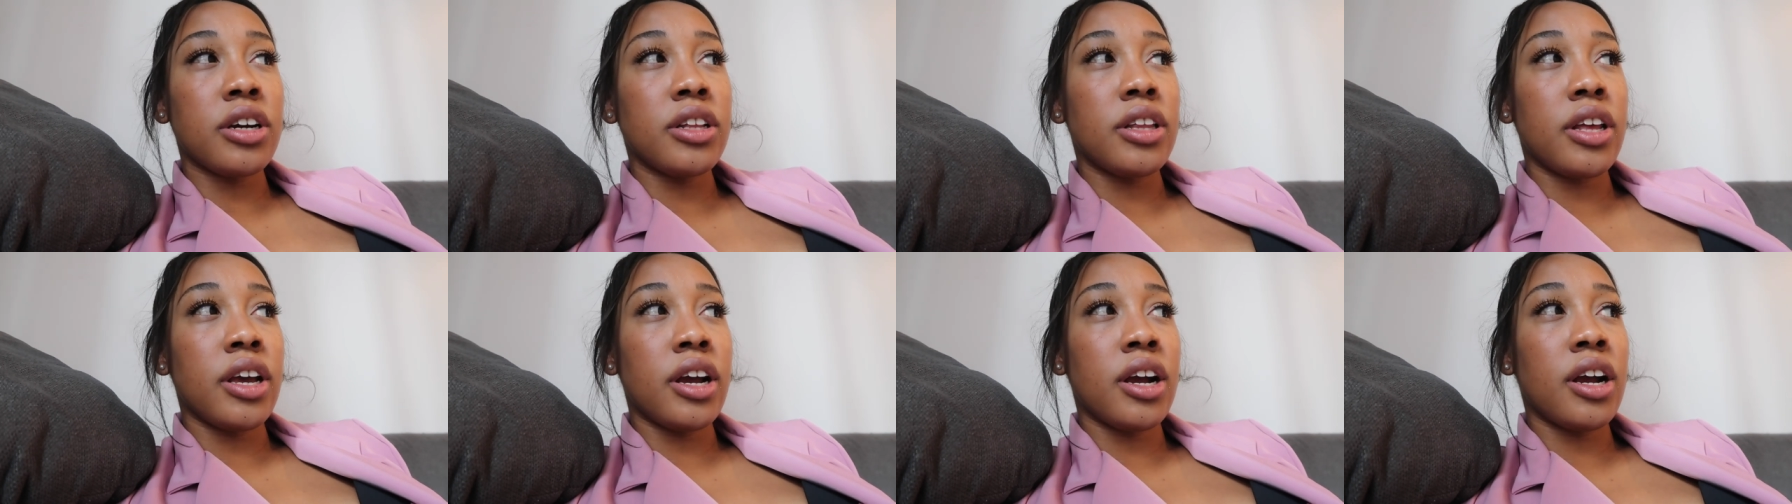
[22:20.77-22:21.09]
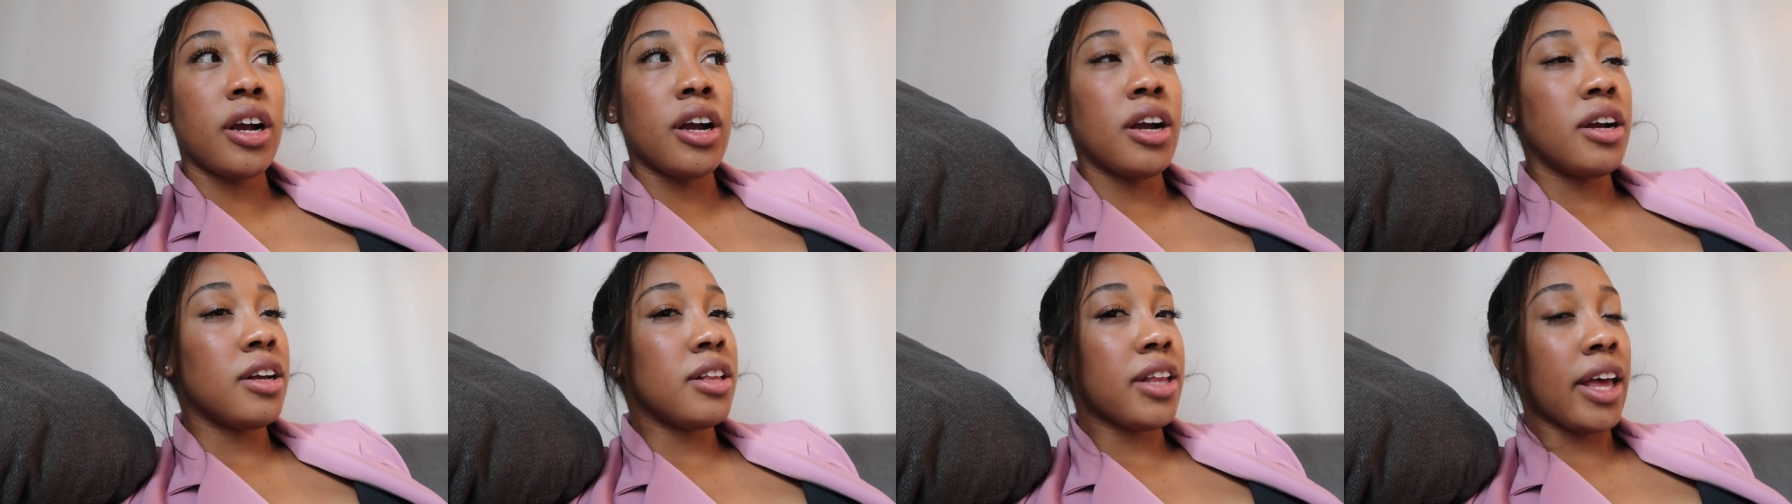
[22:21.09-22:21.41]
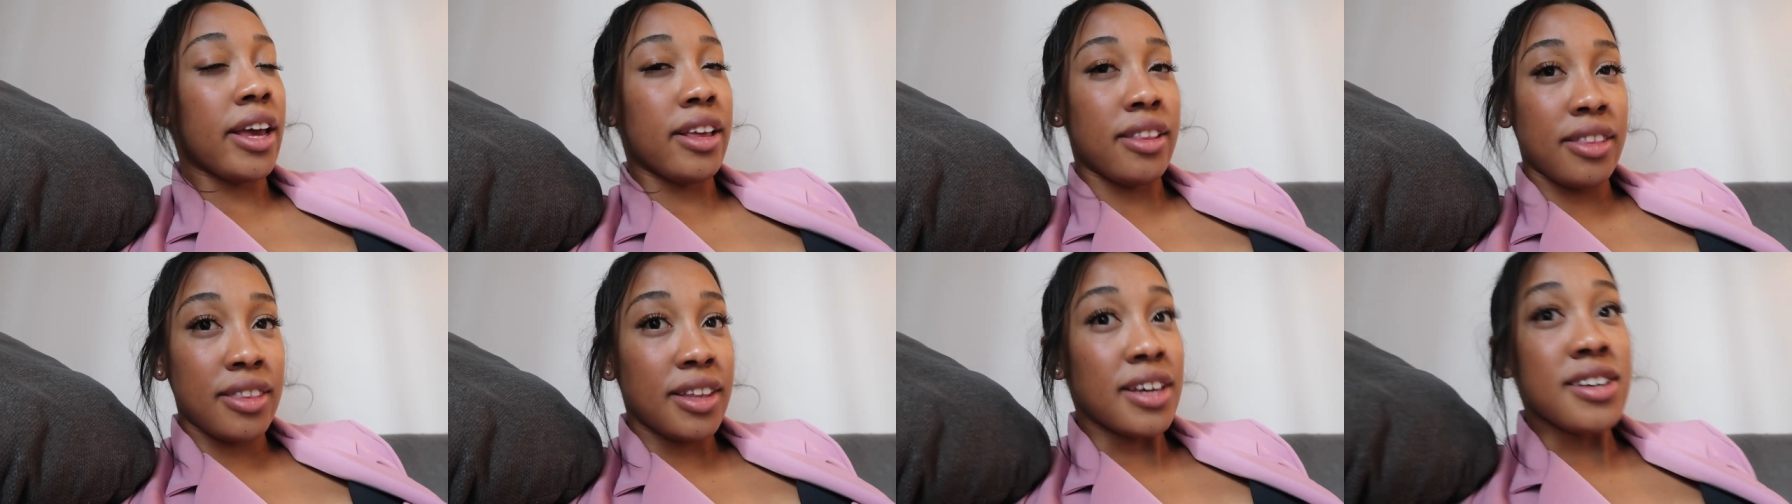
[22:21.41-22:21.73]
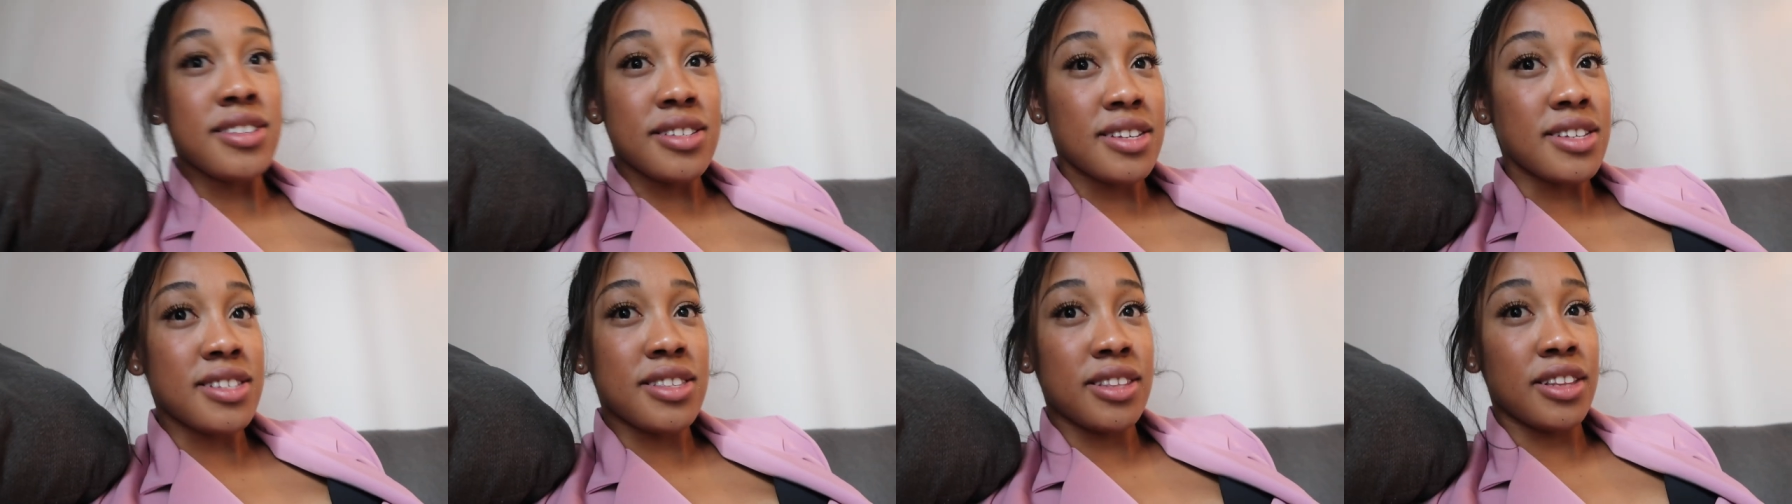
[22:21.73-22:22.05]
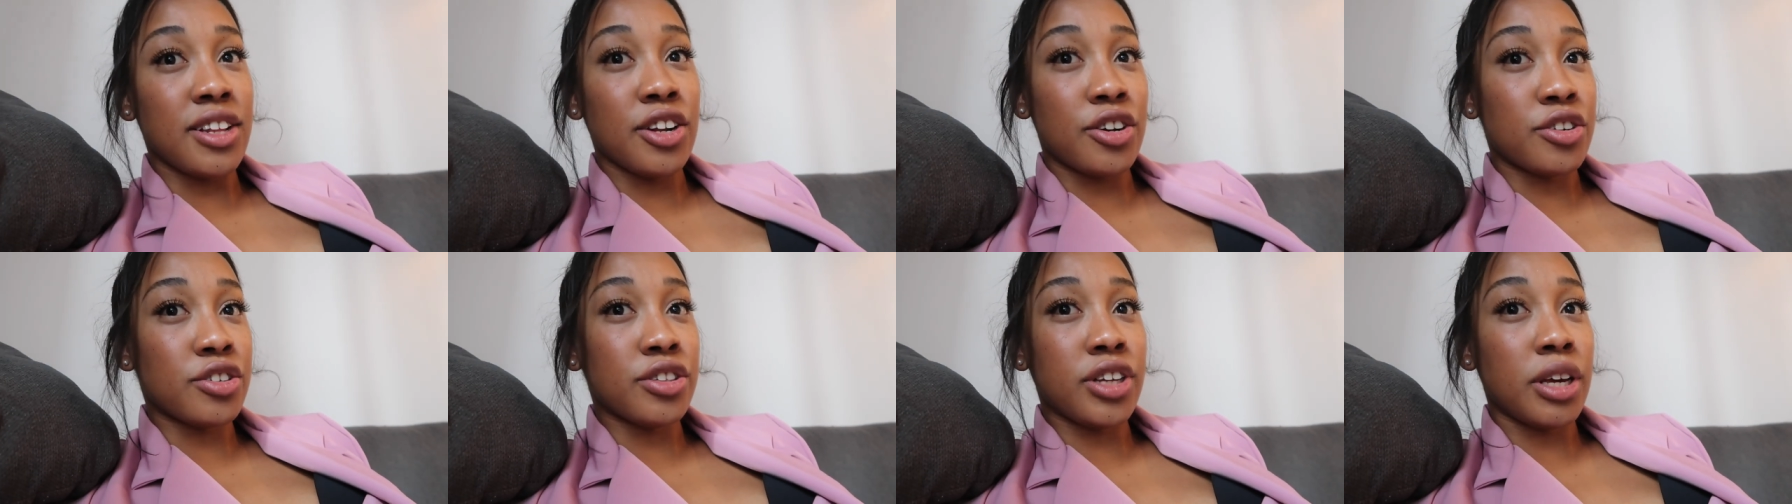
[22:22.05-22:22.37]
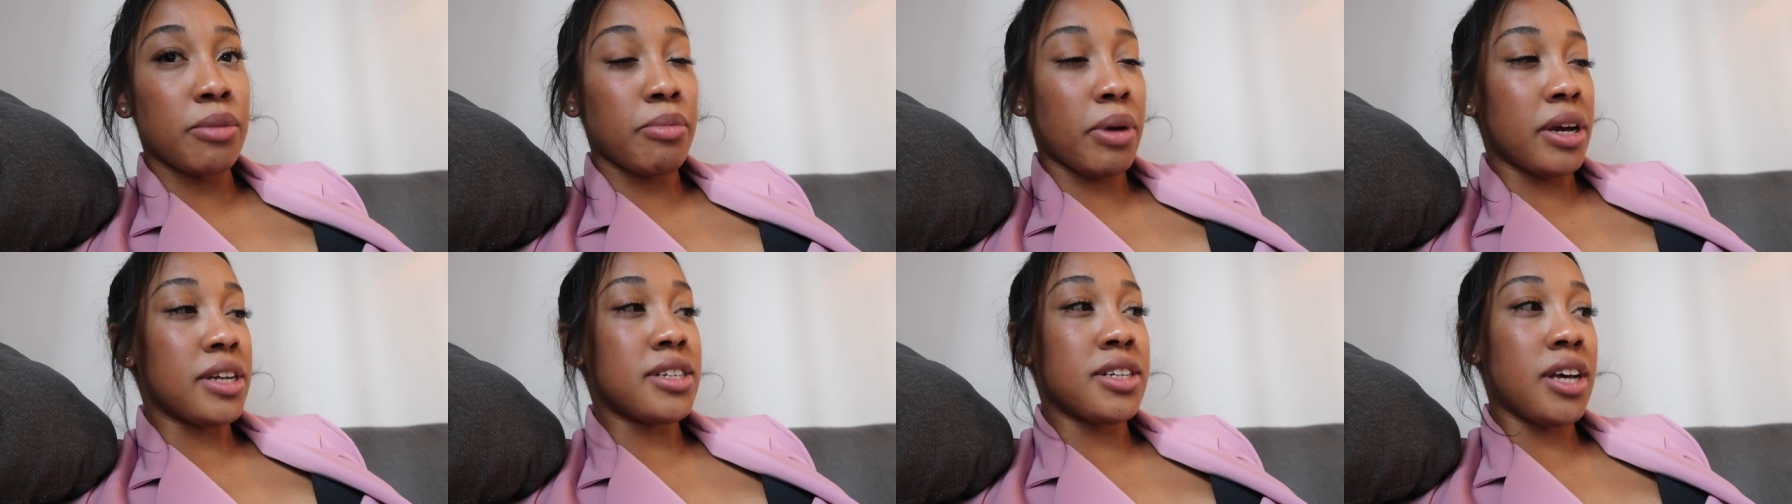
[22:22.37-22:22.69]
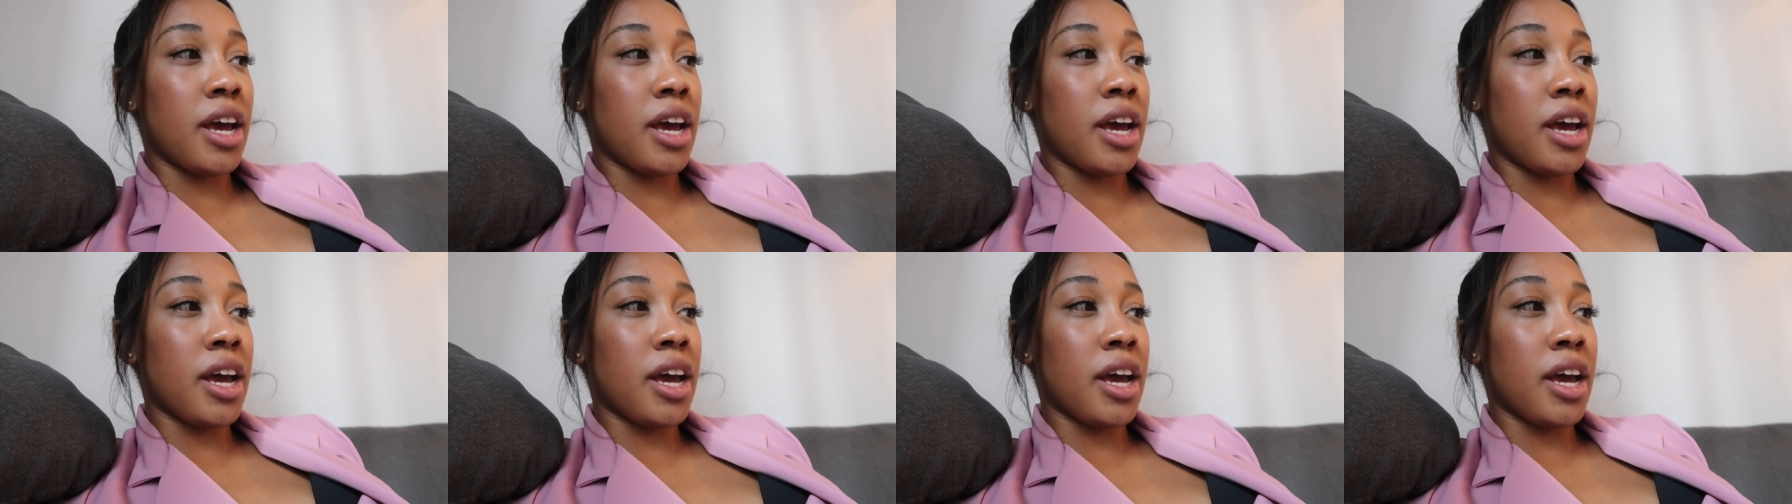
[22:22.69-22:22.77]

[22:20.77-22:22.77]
and there, like this is literally my